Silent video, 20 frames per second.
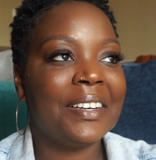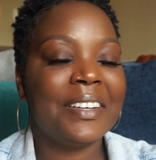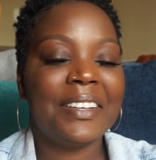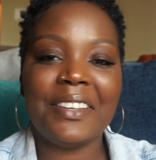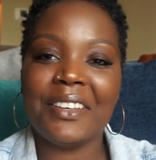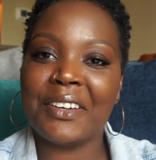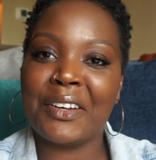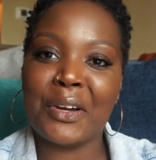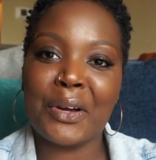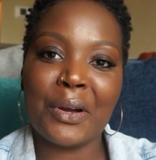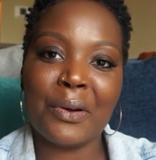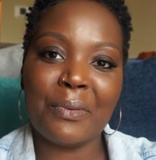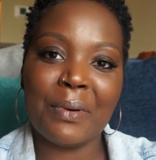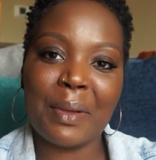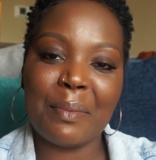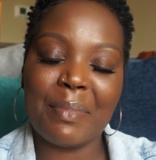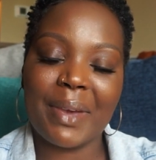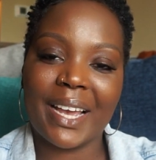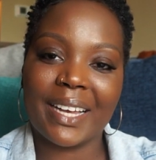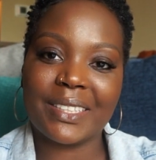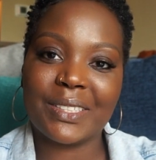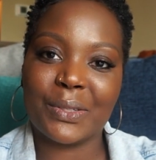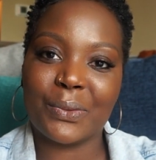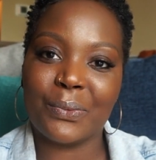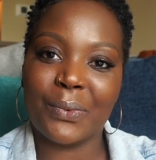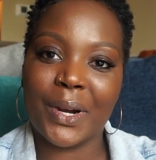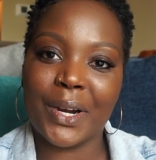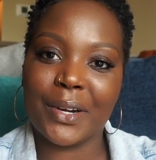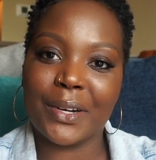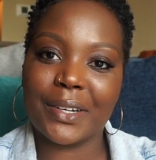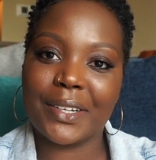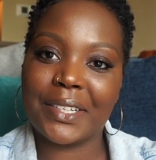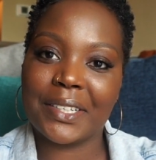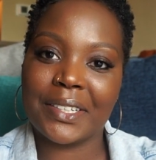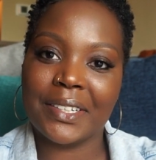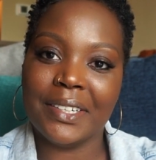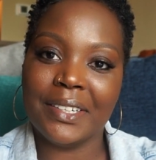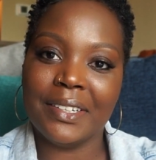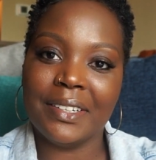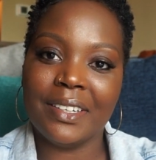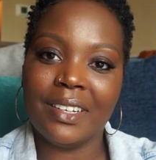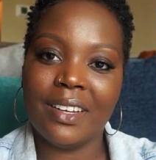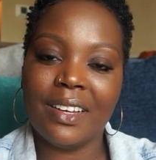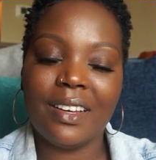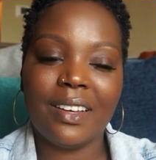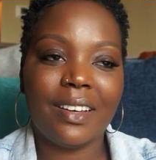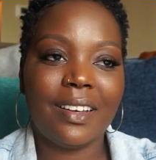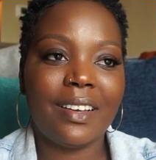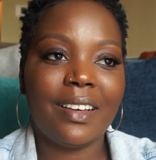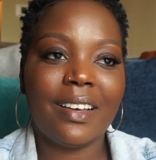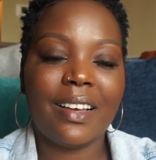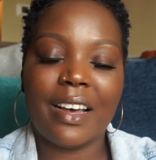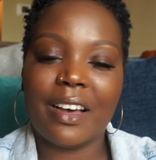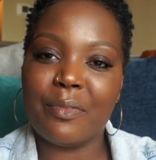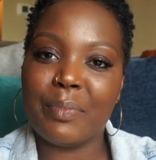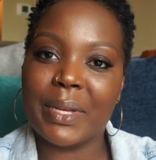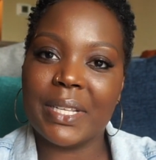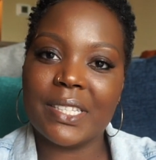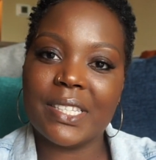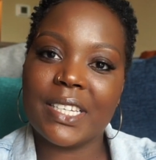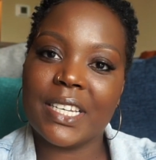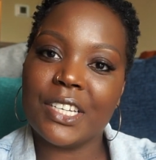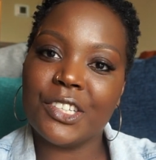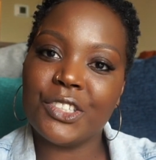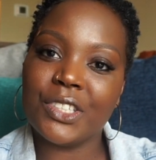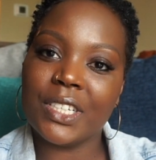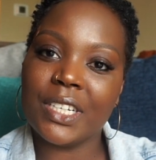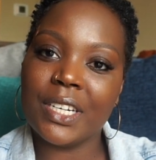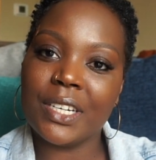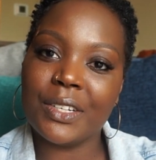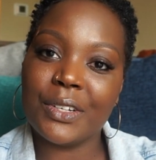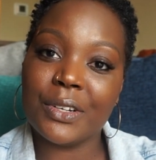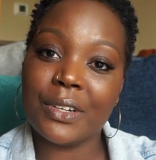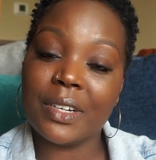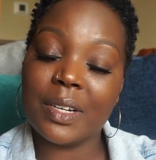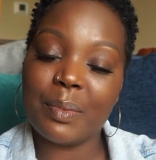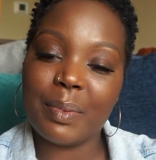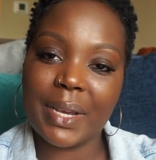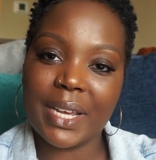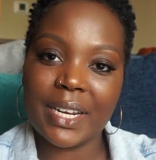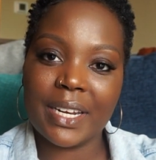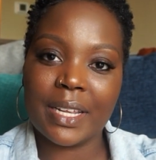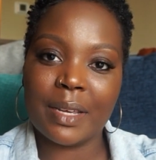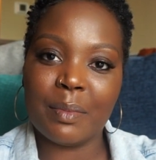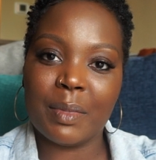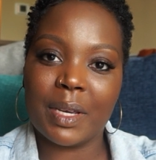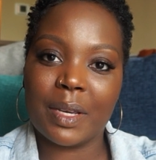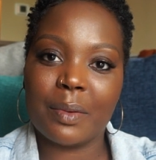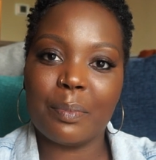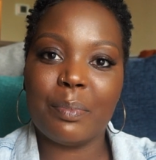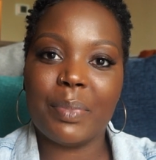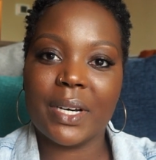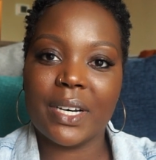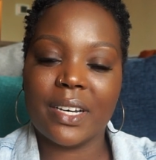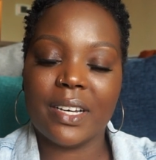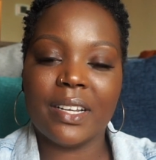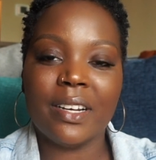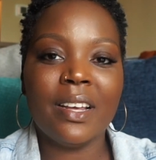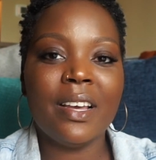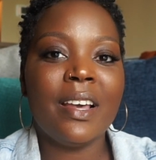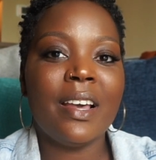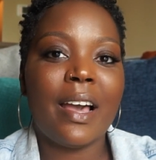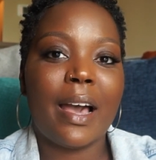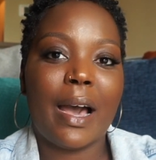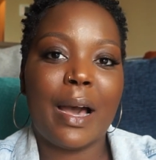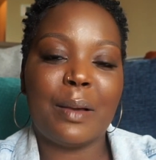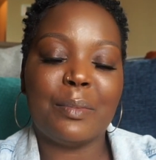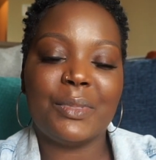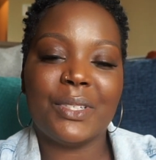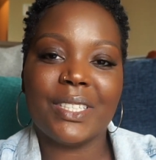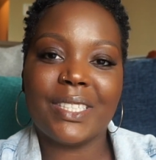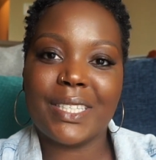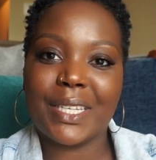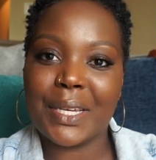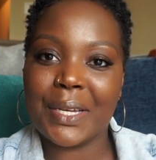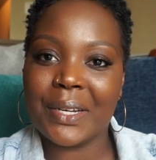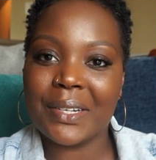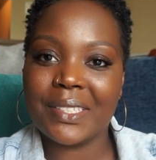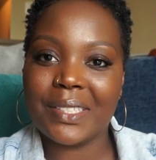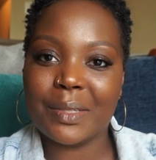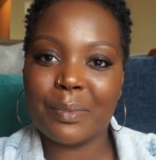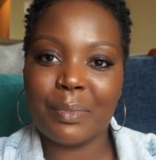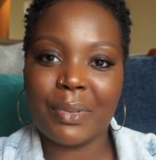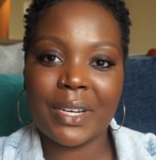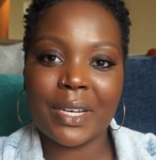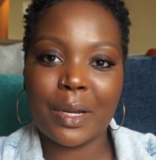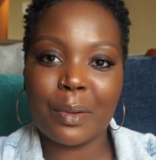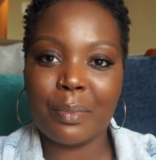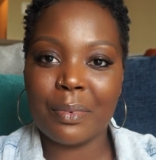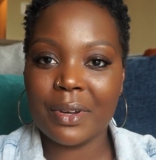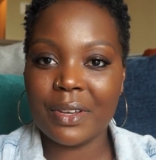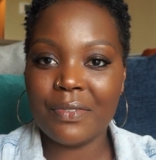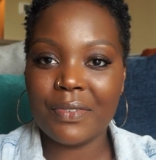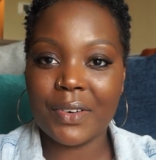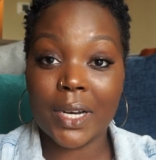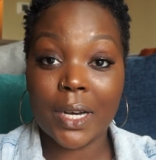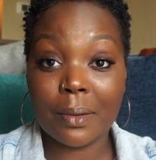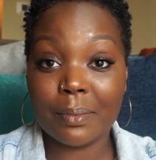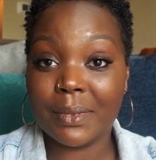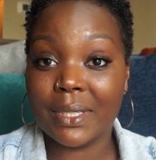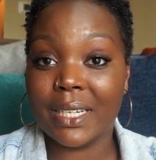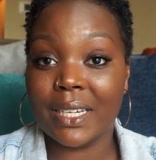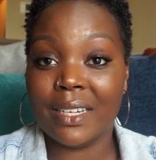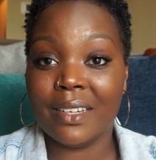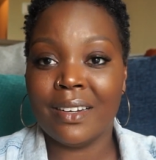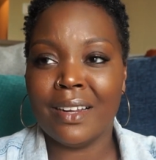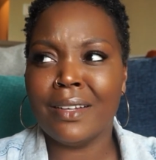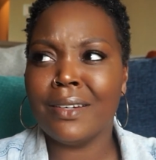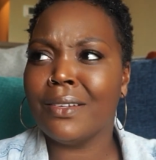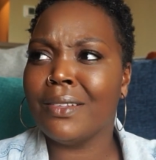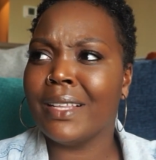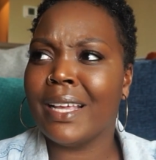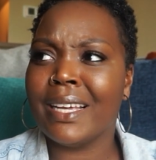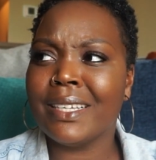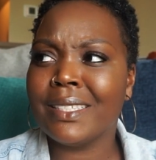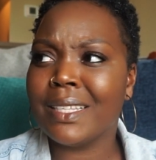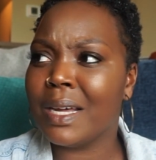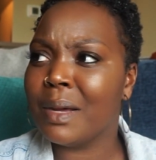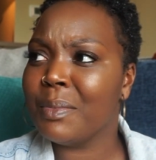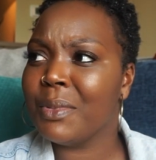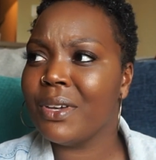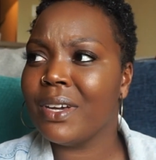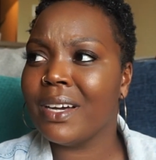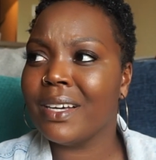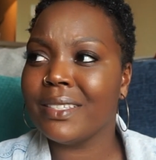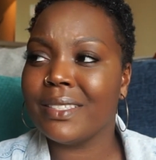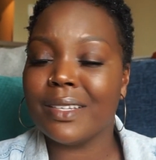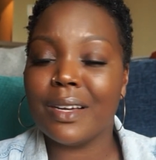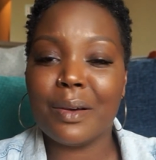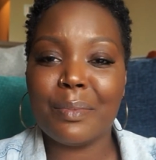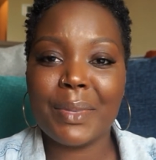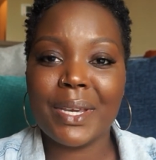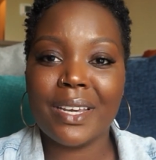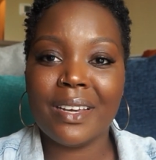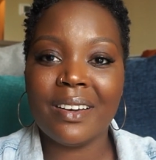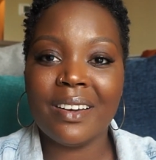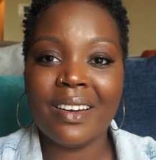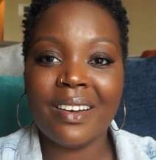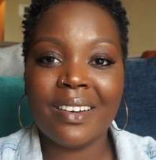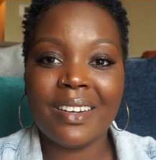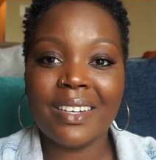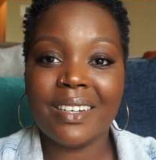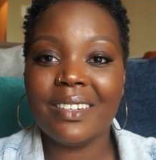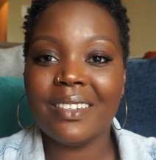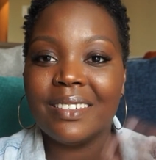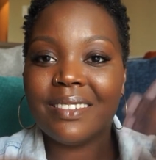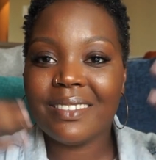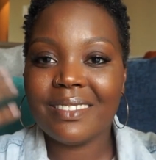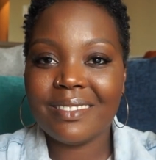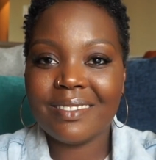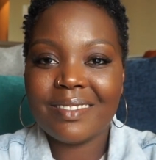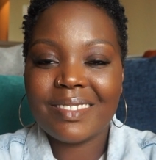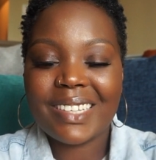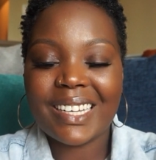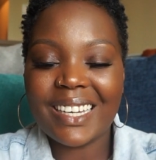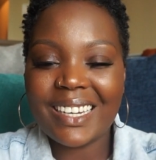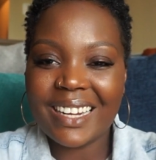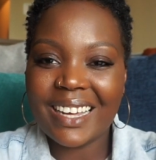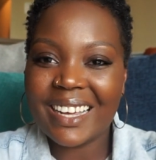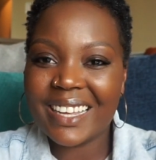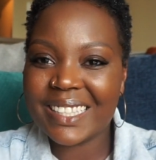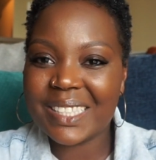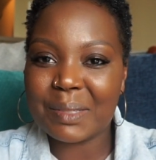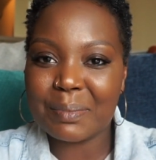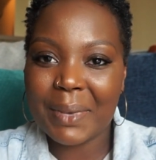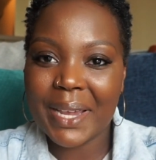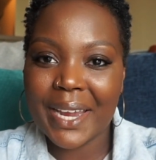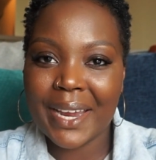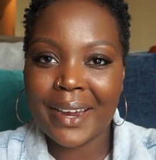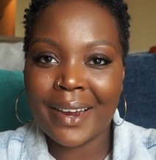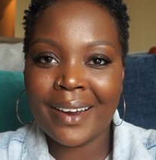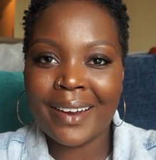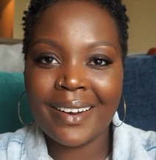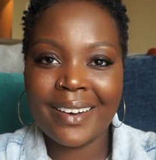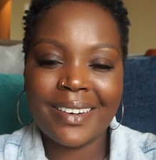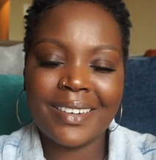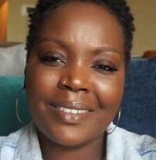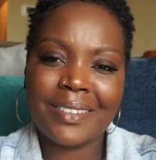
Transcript: Your girl went back to work. I've been teaching during the pandemic, but I'm just here to bring a brief update. I know last time you guys saw me, kind of had some hair.